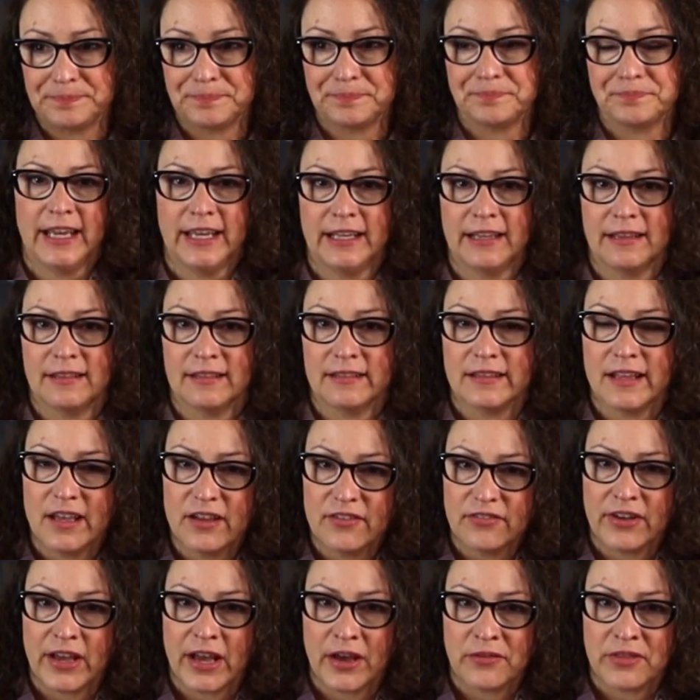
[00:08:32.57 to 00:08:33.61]
I
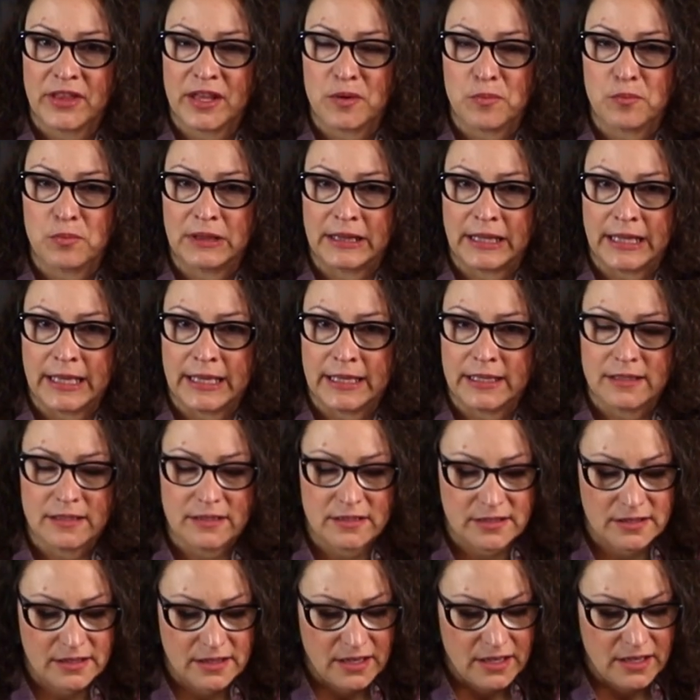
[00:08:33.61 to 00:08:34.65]
love how they blend.